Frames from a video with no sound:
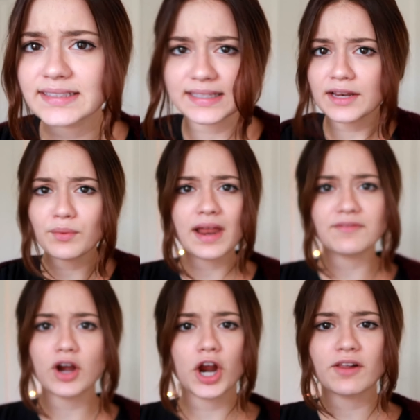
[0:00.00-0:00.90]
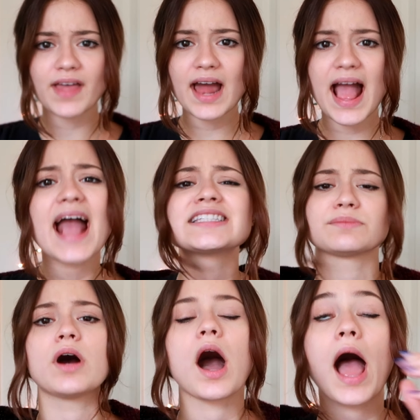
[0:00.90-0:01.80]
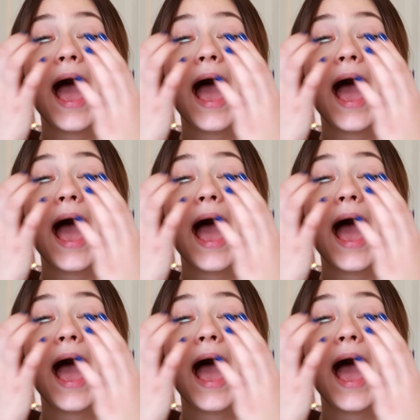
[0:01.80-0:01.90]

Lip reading: Has anyone ever heard of that? Eczema.